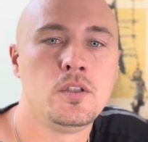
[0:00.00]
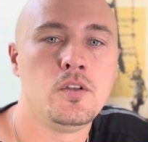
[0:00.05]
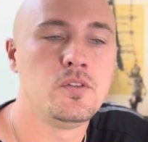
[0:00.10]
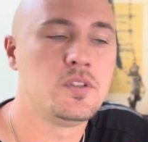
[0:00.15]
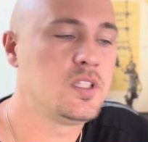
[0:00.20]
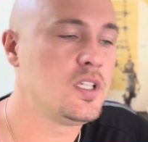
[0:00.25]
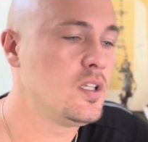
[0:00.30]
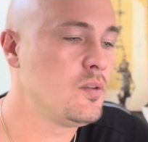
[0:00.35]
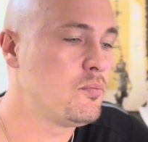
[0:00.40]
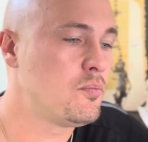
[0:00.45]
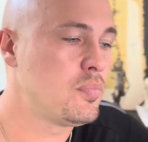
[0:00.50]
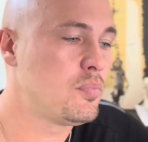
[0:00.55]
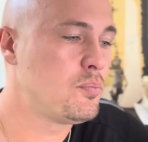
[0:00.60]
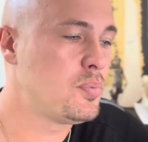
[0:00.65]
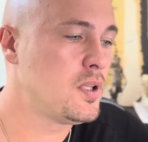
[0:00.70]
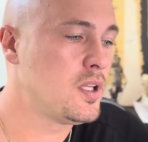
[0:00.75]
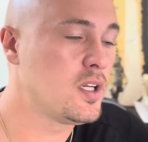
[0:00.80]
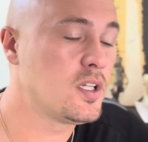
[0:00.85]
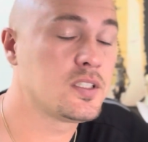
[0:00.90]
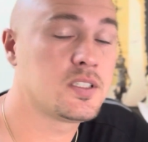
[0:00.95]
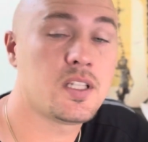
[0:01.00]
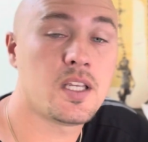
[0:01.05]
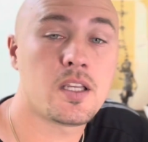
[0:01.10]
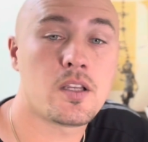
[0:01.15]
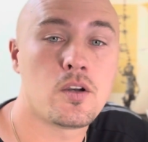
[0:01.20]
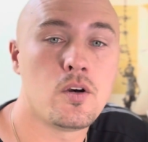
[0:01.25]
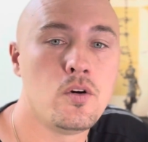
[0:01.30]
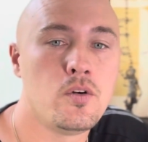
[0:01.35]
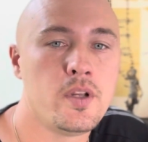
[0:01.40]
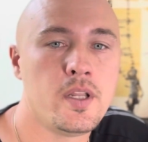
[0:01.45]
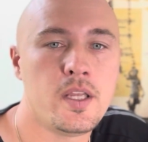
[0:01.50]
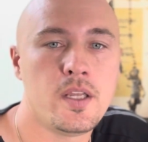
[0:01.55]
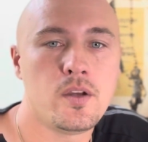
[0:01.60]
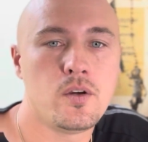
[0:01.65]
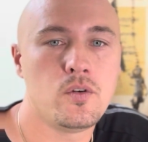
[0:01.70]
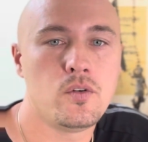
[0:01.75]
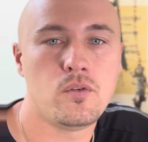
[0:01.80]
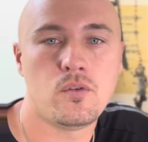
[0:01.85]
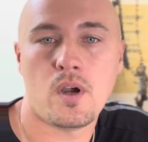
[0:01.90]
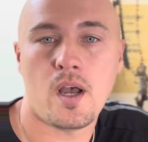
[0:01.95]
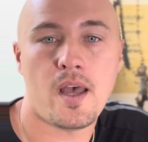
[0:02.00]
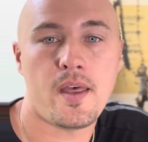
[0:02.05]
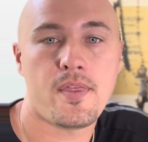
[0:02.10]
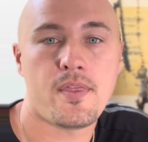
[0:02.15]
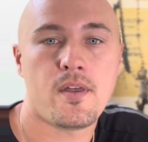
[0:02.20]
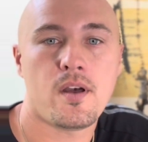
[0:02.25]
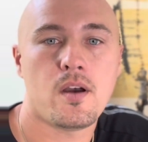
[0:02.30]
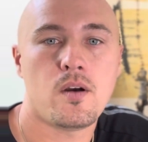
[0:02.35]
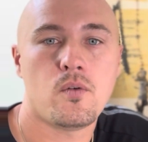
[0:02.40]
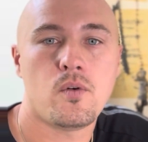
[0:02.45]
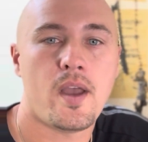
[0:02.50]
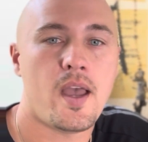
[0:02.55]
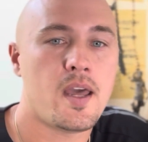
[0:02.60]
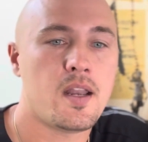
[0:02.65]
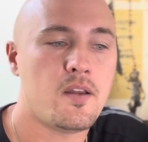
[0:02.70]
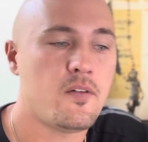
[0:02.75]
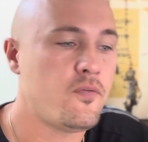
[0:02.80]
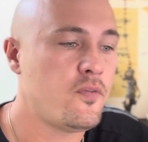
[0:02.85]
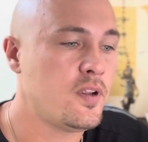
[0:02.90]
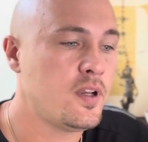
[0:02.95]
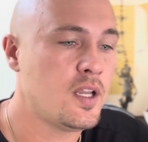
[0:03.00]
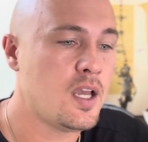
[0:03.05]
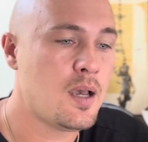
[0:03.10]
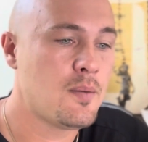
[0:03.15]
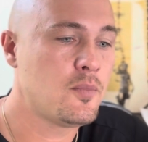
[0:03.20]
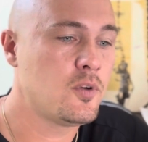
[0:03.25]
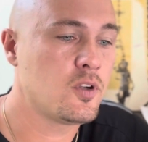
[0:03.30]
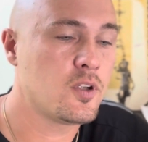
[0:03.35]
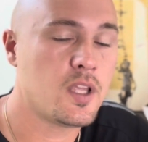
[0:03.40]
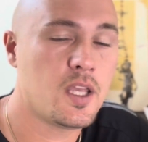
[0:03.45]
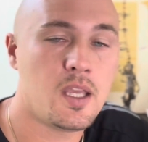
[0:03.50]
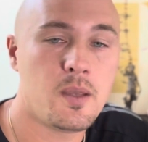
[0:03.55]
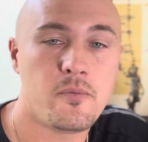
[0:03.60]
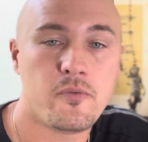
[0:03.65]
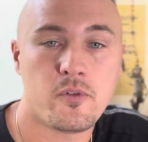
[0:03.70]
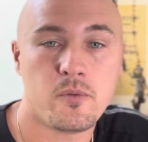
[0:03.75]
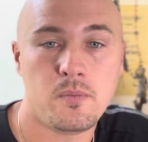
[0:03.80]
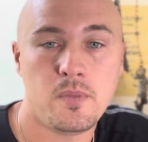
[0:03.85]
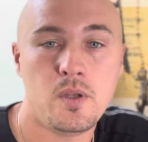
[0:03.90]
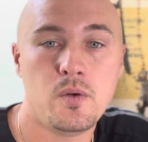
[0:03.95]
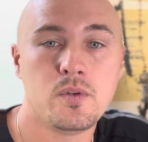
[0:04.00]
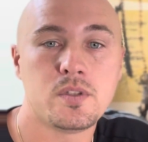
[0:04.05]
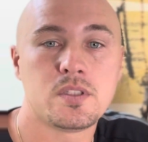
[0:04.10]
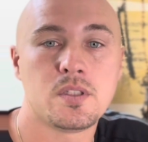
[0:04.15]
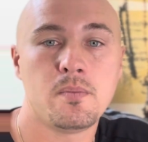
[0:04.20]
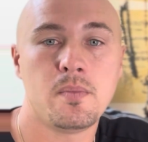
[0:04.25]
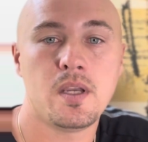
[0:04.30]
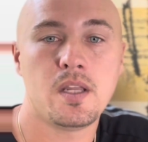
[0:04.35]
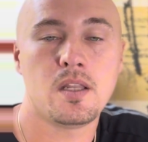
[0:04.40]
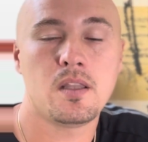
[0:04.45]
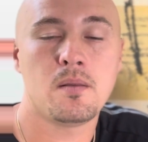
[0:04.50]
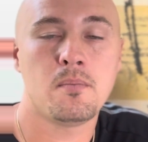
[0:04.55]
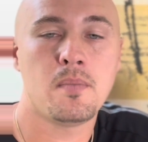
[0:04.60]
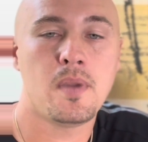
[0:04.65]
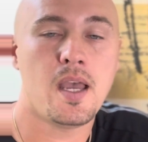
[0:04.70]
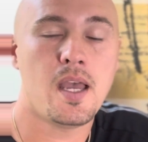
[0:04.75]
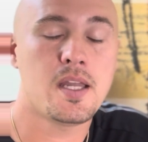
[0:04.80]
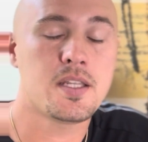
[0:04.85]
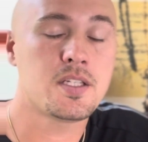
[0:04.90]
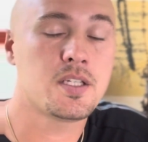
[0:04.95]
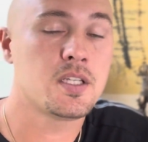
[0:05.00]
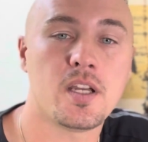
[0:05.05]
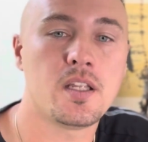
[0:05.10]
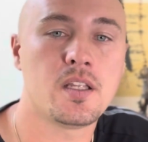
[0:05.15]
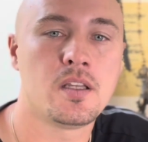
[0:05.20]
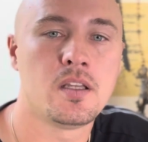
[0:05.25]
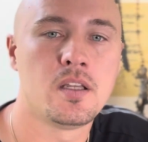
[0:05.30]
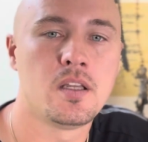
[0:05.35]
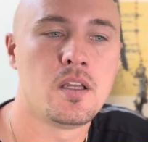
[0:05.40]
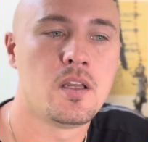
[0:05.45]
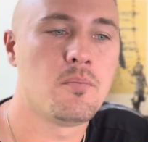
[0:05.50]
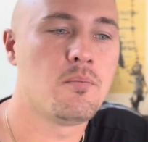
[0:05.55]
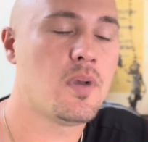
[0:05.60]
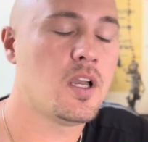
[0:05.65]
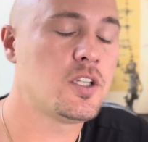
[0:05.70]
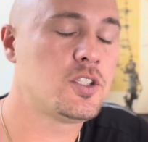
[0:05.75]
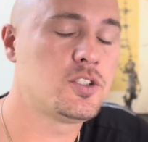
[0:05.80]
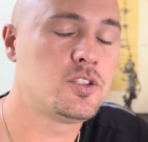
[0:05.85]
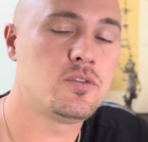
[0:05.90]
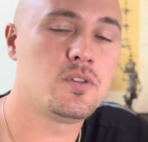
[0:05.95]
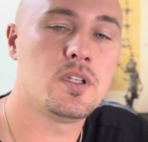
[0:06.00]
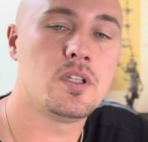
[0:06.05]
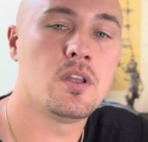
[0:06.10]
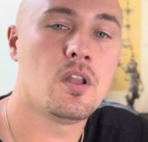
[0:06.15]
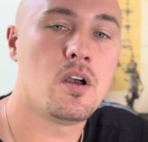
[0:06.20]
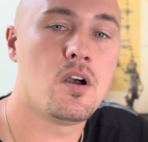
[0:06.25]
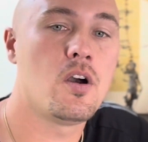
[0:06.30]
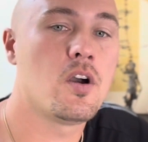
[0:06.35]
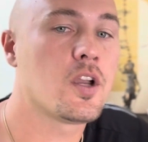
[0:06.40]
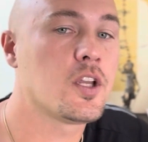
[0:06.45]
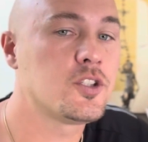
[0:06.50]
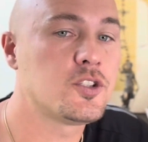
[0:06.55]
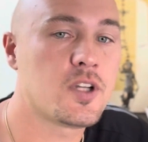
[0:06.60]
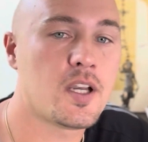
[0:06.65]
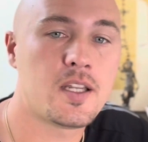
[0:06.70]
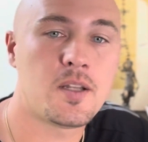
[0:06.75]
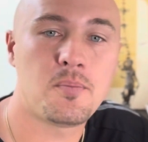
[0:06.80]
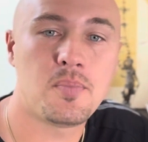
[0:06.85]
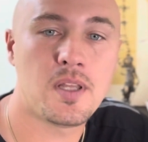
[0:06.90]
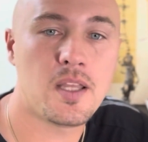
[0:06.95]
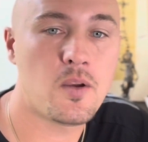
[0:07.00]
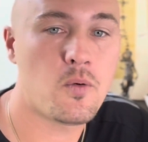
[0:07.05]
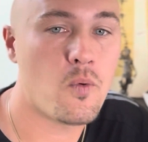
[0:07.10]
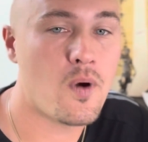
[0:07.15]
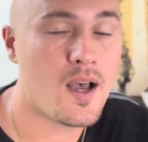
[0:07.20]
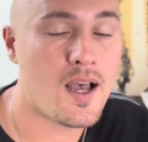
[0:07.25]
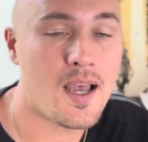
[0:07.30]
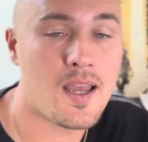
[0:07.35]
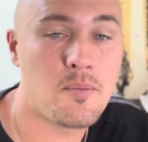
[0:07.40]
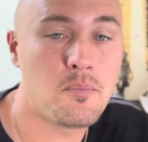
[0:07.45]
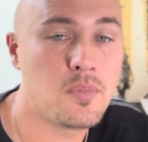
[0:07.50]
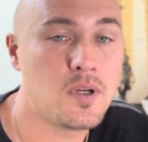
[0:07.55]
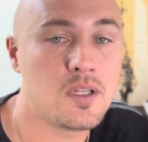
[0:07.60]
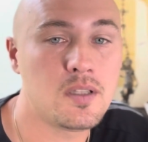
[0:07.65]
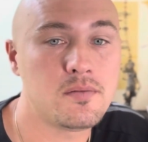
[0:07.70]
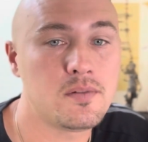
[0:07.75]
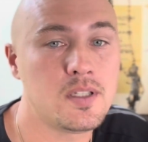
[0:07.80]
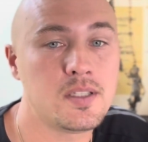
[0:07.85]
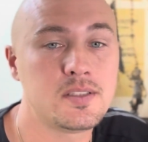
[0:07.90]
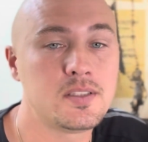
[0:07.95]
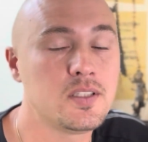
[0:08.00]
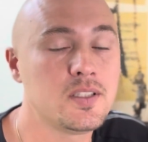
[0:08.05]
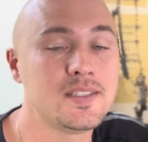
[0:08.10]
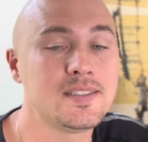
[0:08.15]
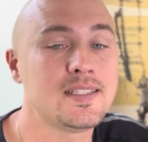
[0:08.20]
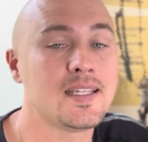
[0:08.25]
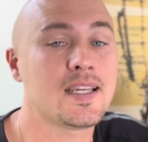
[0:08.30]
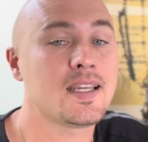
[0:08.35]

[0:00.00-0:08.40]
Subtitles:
seen players like Kone, who I thought had a phenomenal game. For me, was the man of the match by shooting long and trying to play wide, but until the second